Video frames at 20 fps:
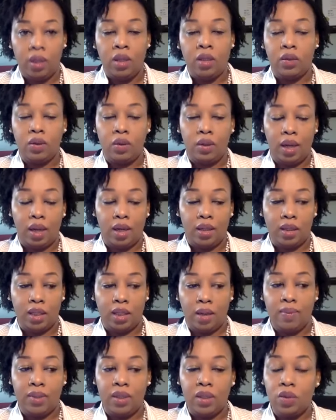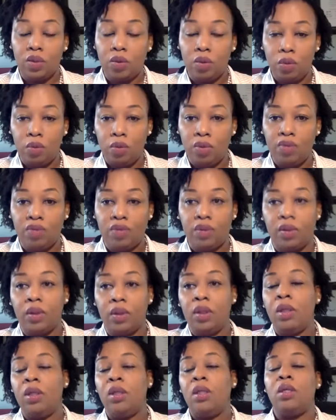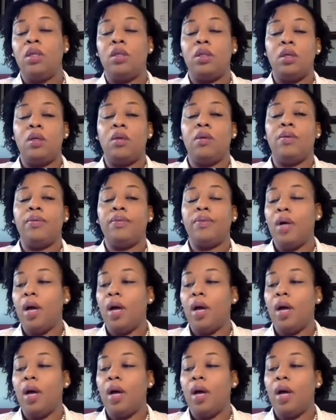So they are subject to removal. So